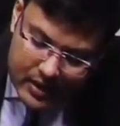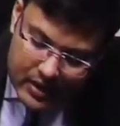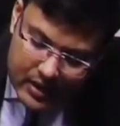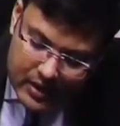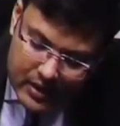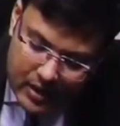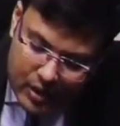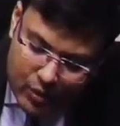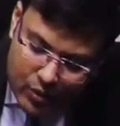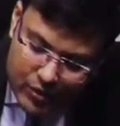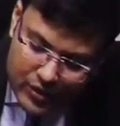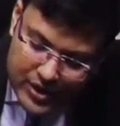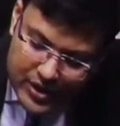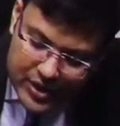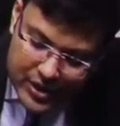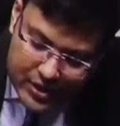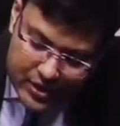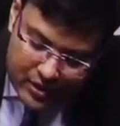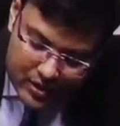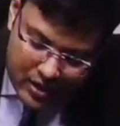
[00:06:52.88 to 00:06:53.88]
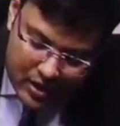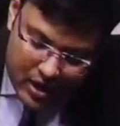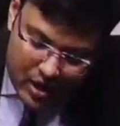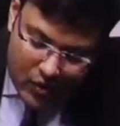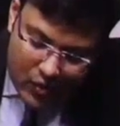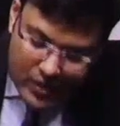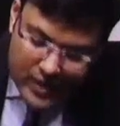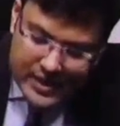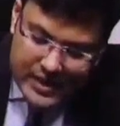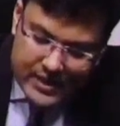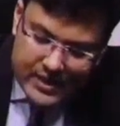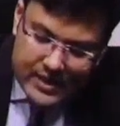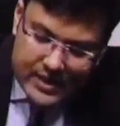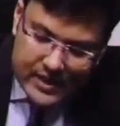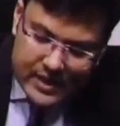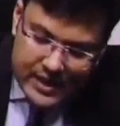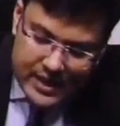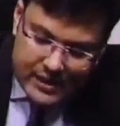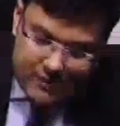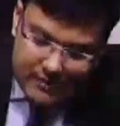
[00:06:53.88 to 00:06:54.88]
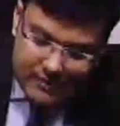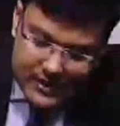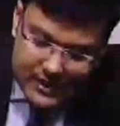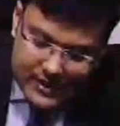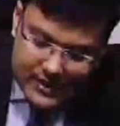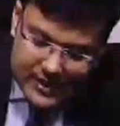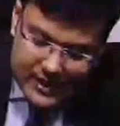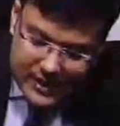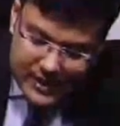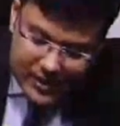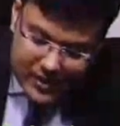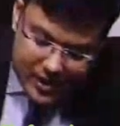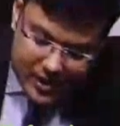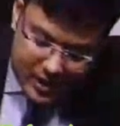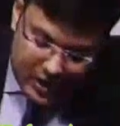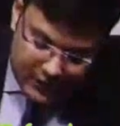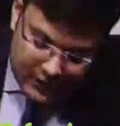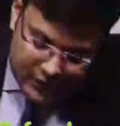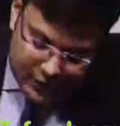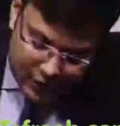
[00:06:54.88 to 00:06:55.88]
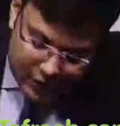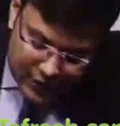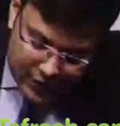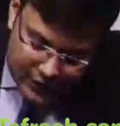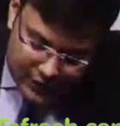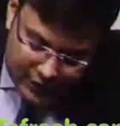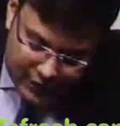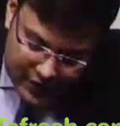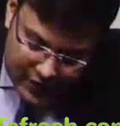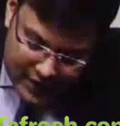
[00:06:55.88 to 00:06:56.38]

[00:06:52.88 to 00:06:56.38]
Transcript: Now question, what is the investigation of choice for